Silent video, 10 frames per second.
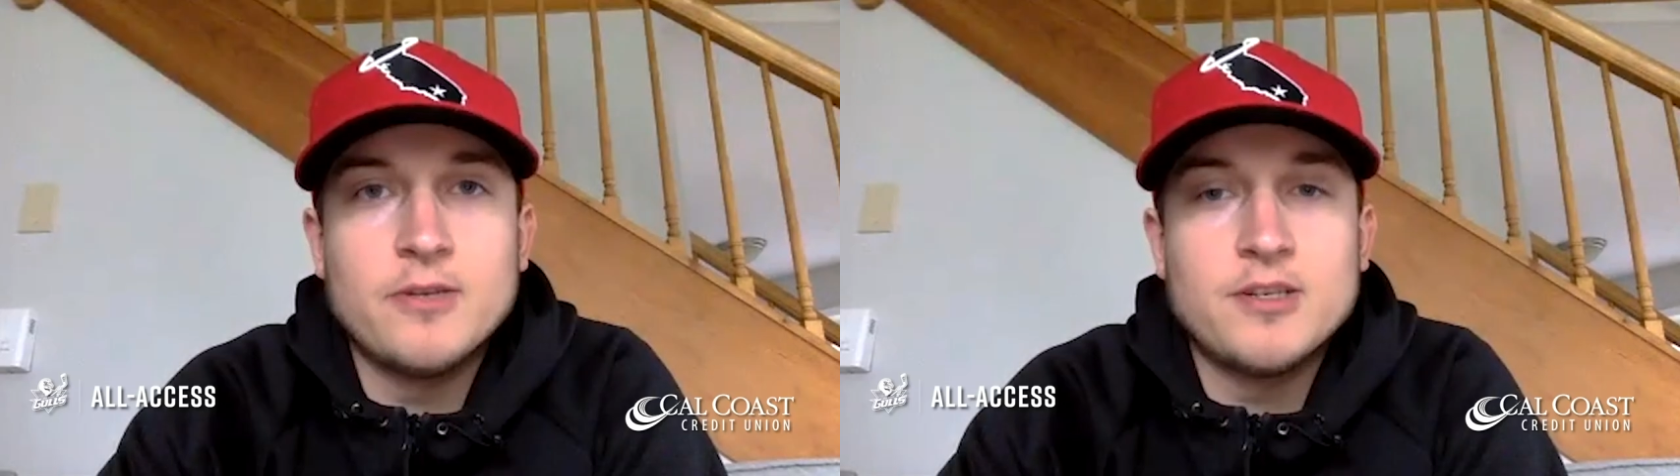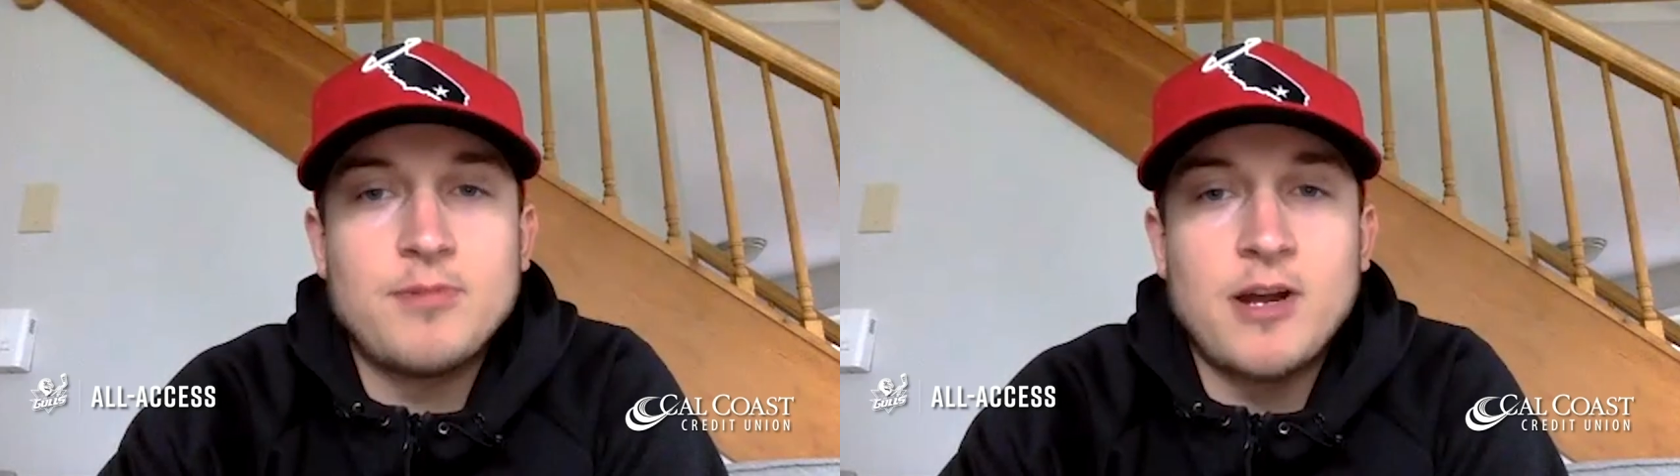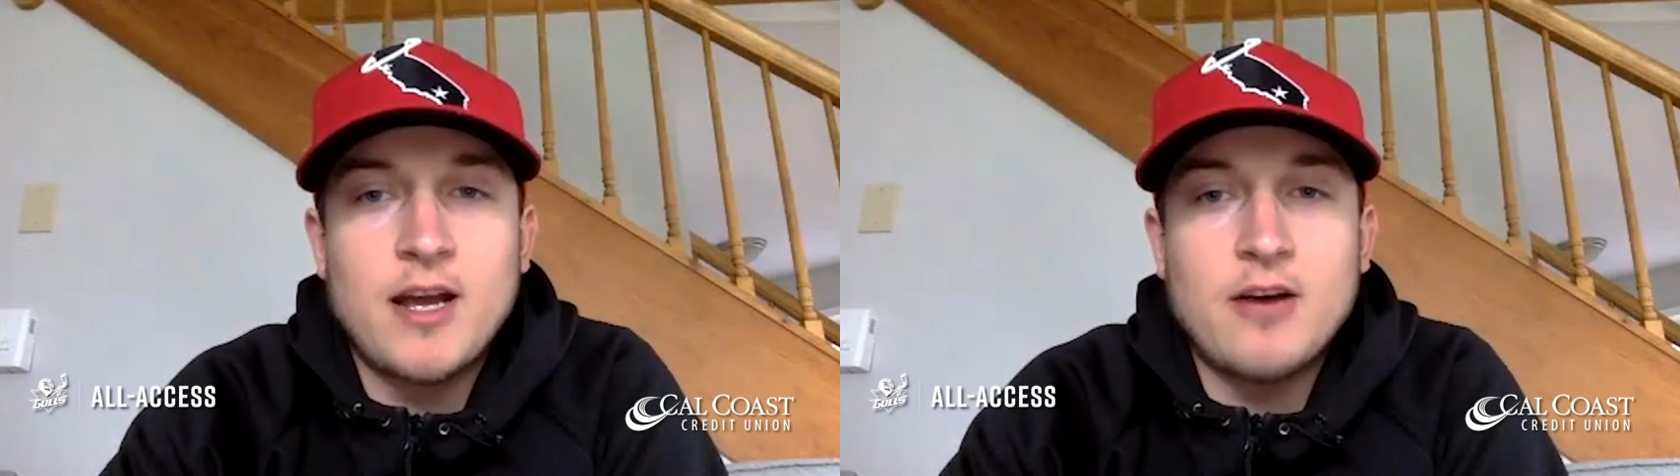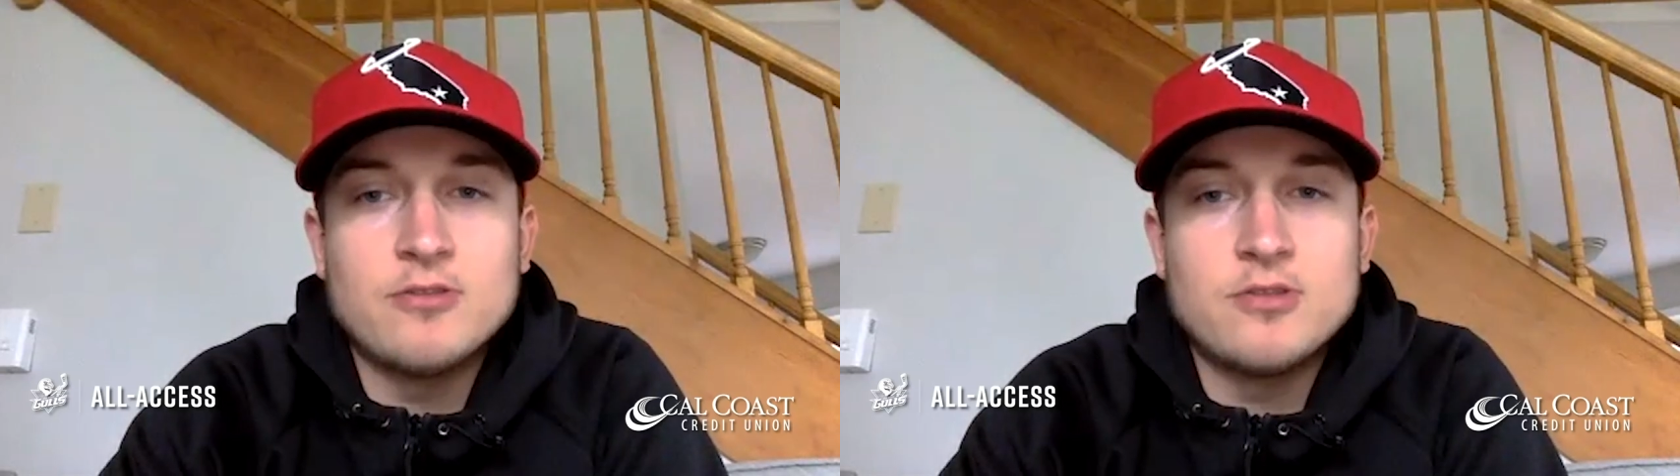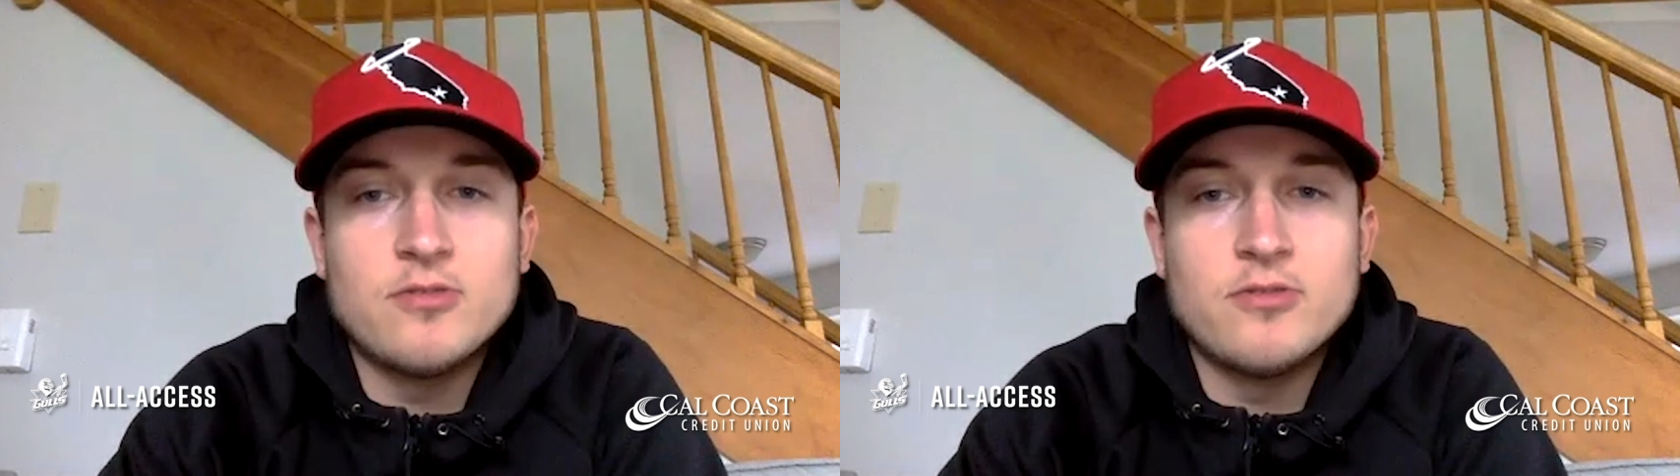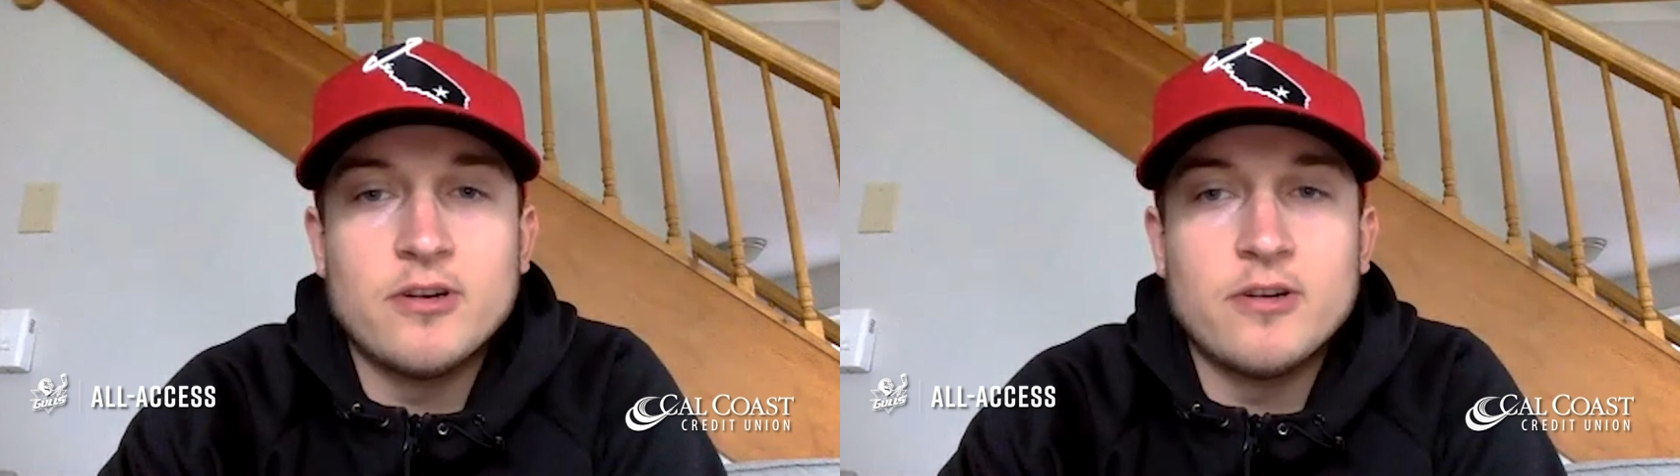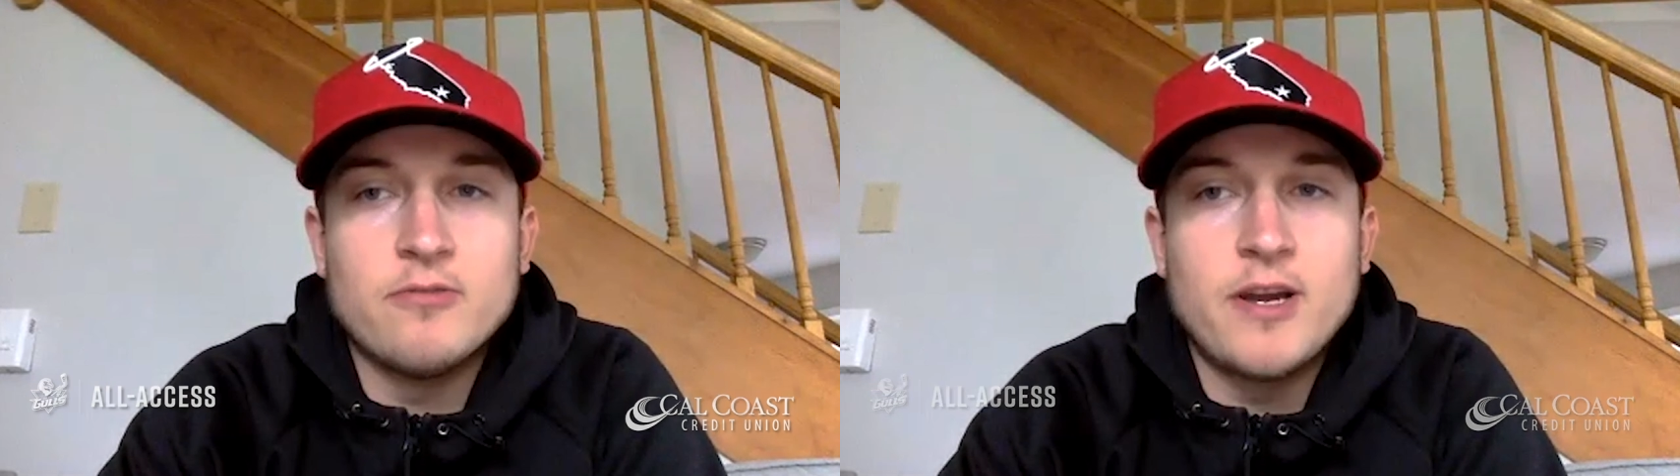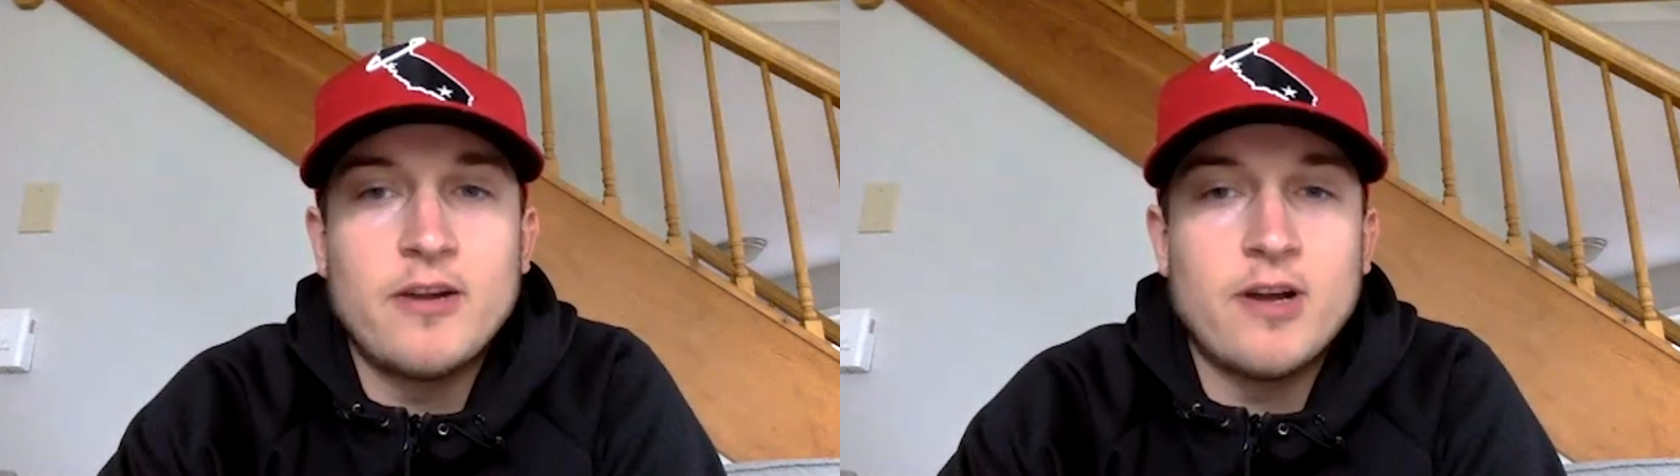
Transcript: just bought a house over right